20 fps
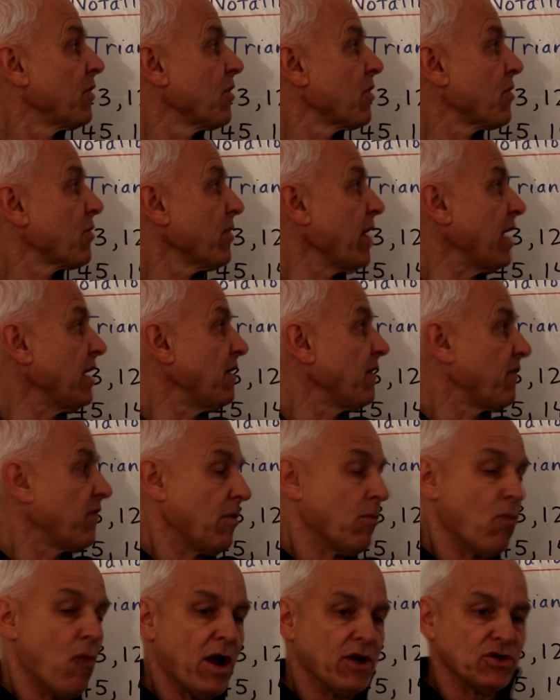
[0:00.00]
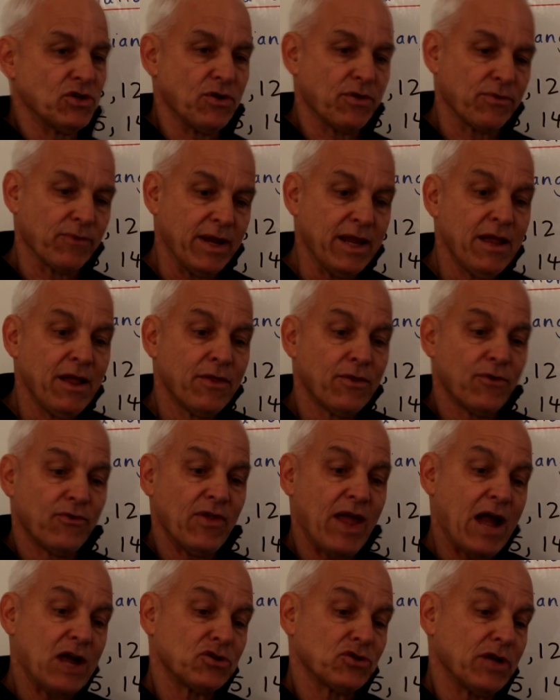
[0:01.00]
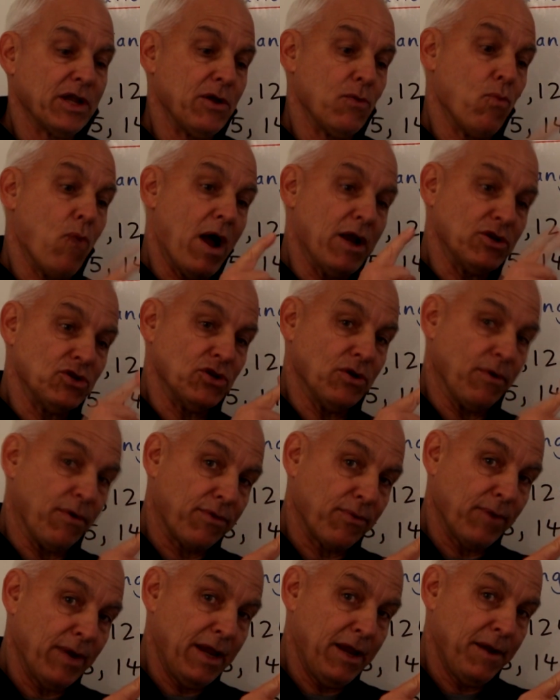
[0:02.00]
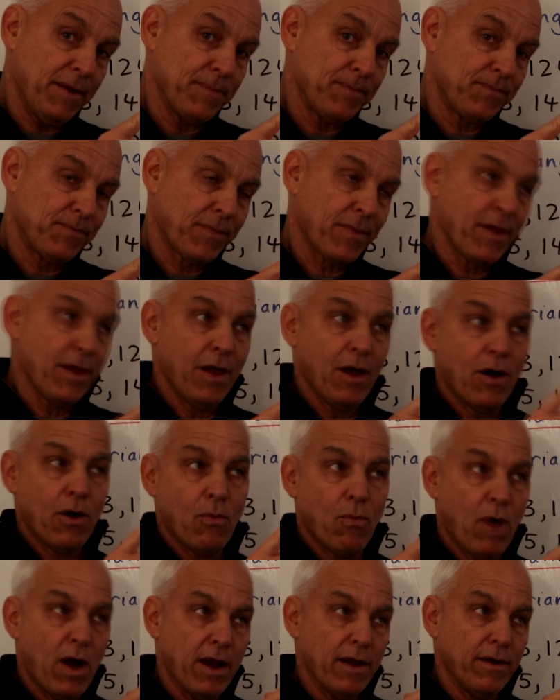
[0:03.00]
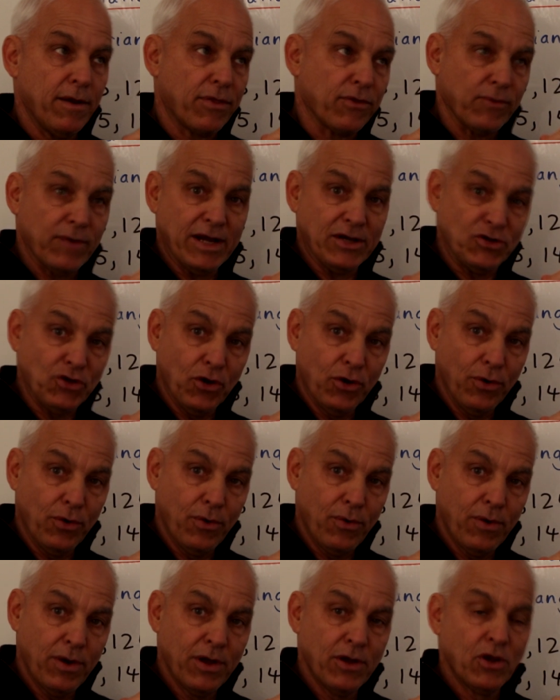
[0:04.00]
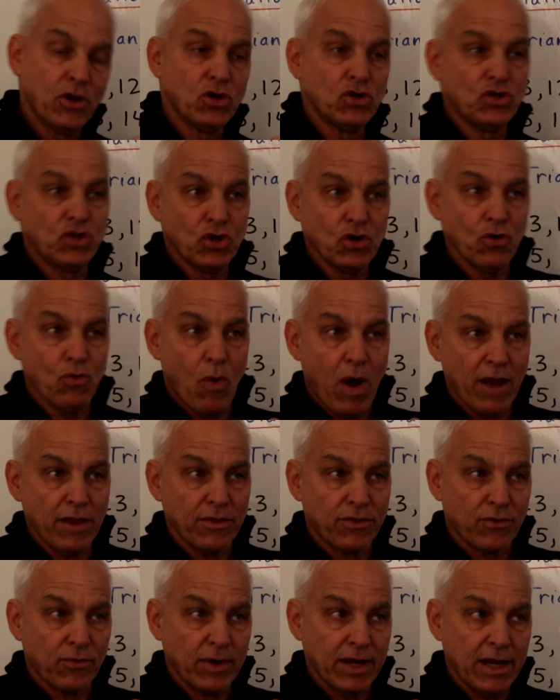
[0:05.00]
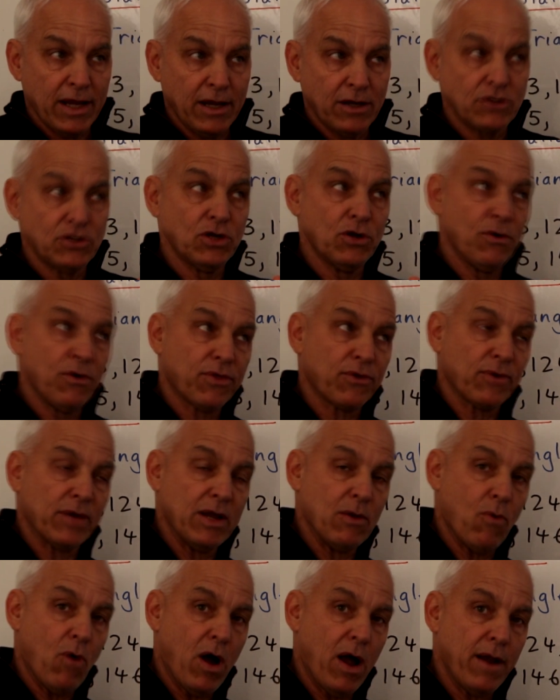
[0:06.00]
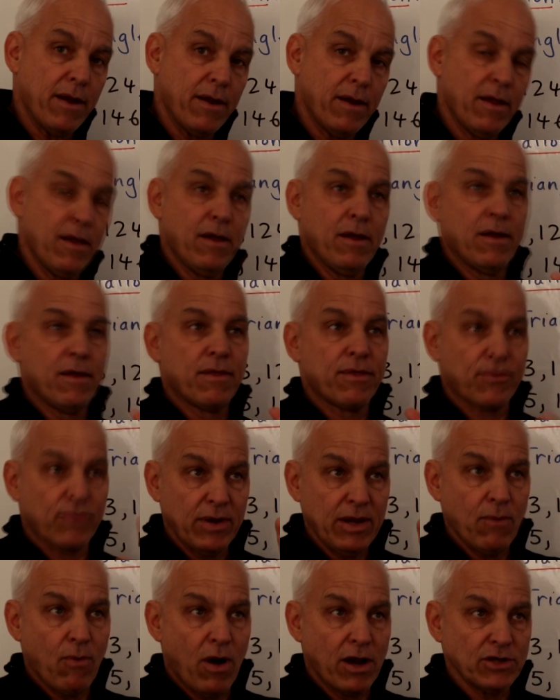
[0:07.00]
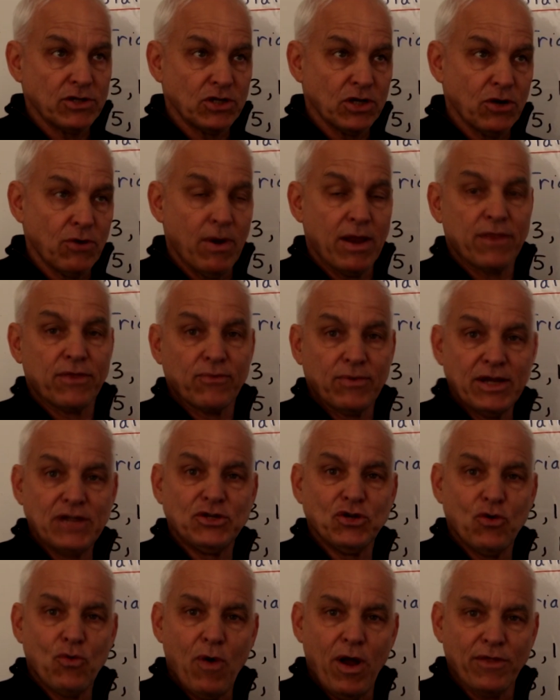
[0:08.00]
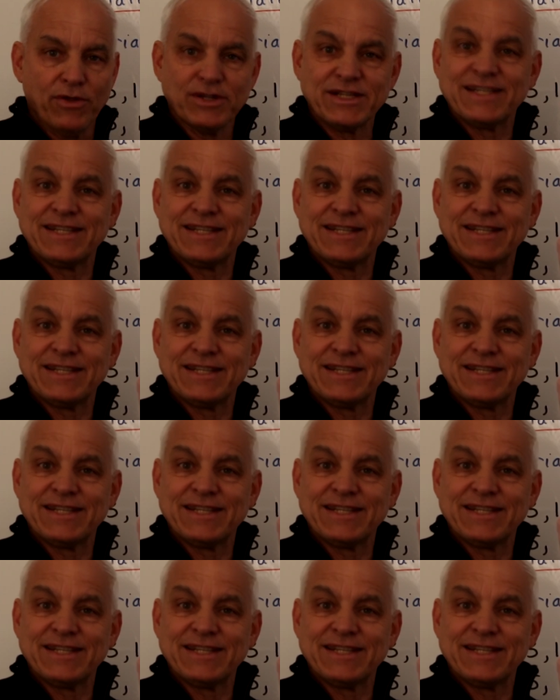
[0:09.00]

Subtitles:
created from 1, 2, 3, there's actually 1, 2, 3, 1, 3, 2, 2, 1, 3, 2, 3, 1, 3, 1, 2, and 3, 2, 1. There's